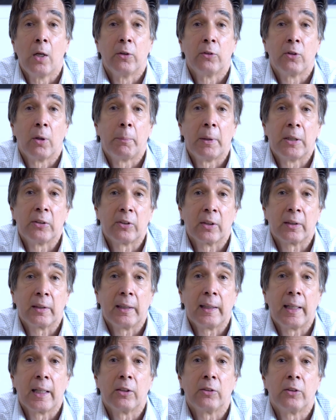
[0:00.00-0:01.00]
to basically
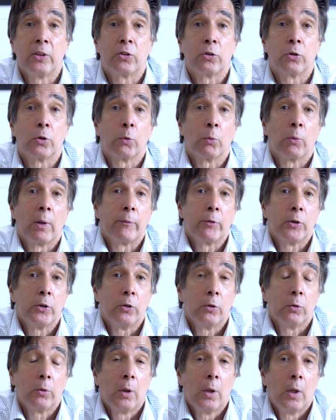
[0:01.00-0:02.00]
get additional
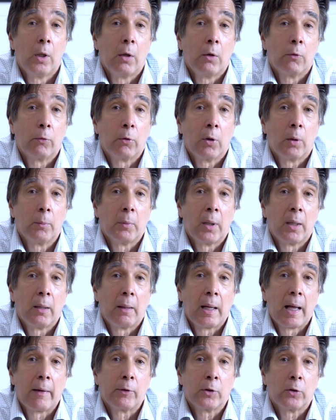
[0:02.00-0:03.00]
revenue from
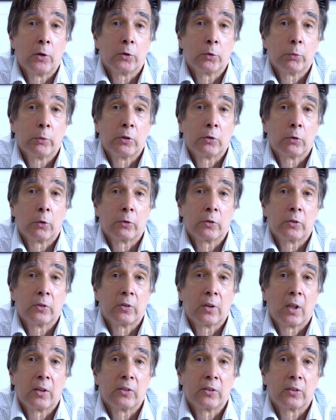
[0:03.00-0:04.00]
having those resources
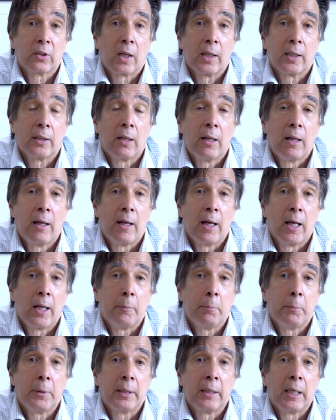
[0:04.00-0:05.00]
on site
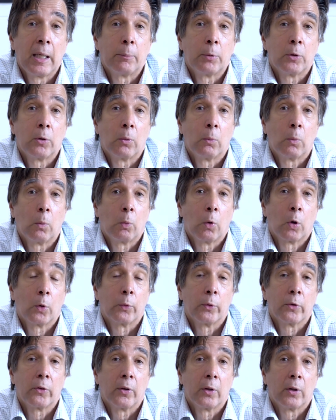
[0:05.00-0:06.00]
and being able to work
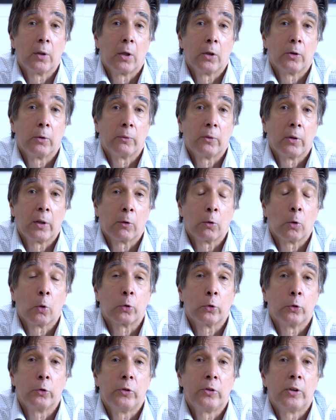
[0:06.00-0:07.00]
with their
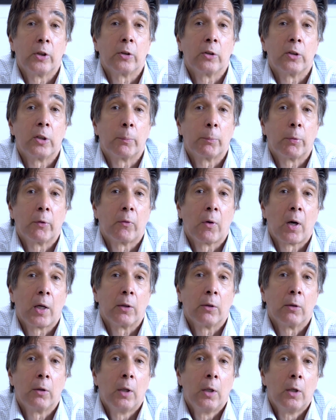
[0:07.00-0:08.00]
local utility
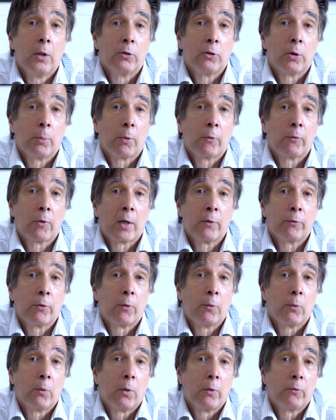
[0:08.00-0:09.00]
provider to provide
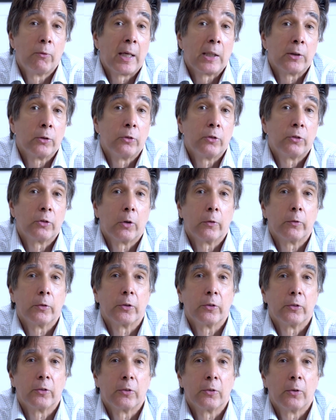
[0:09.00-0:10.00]
for valued
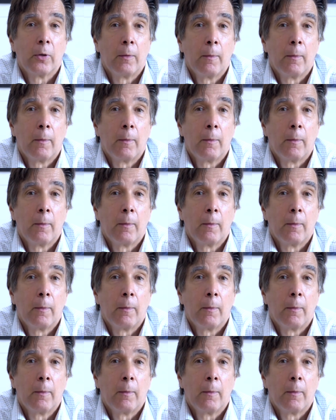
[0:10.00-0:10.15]
services.